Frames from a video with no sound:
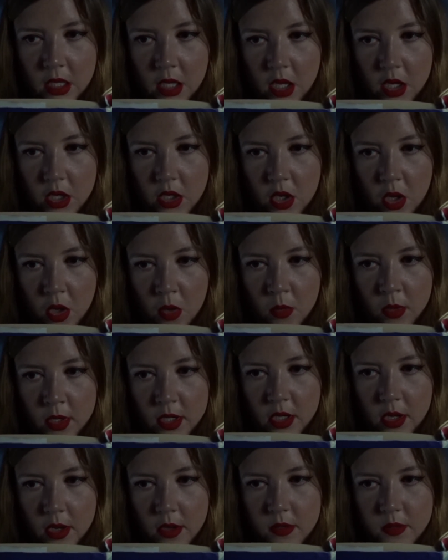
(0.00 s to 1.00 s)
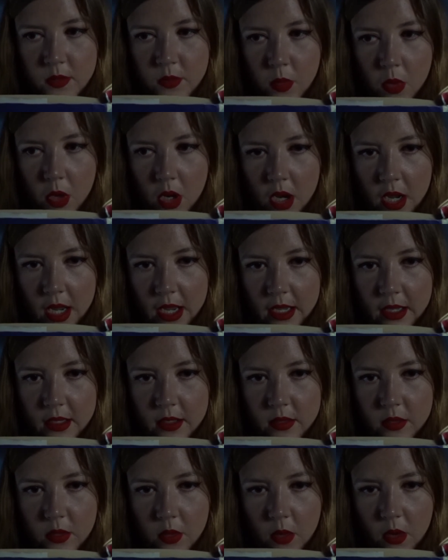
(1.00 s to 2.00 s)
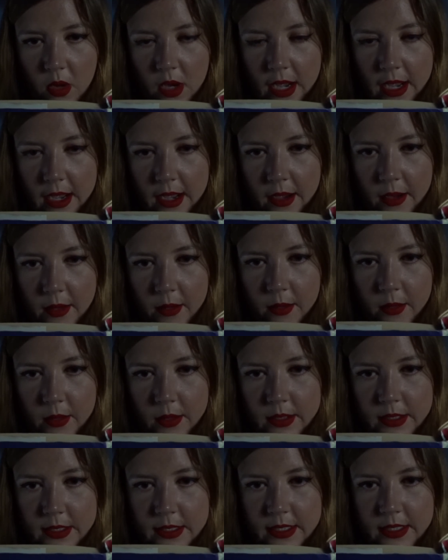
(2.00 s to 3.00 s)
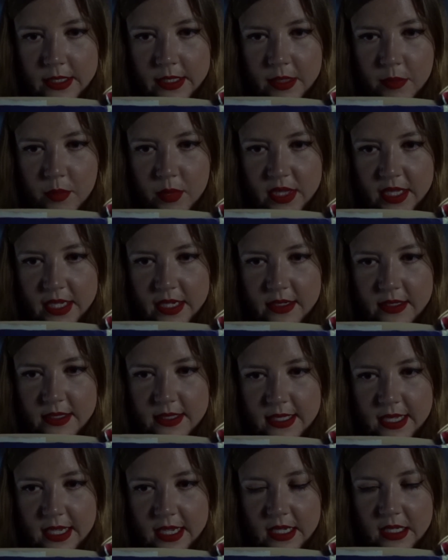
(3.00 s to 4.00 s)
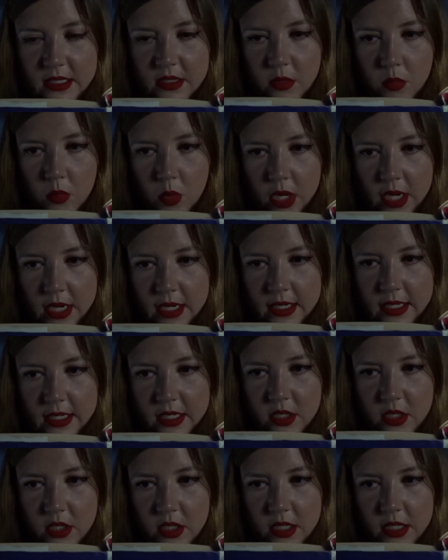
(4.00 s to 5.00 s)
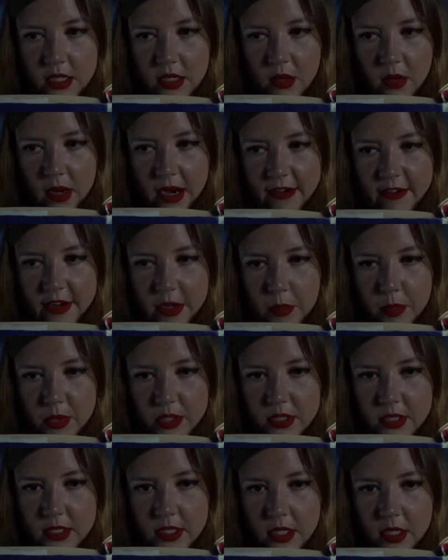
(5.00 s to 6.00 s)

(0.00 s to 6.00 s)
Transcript: No one knows why or how, but they are saying that when he couldn't kill Harry Potter,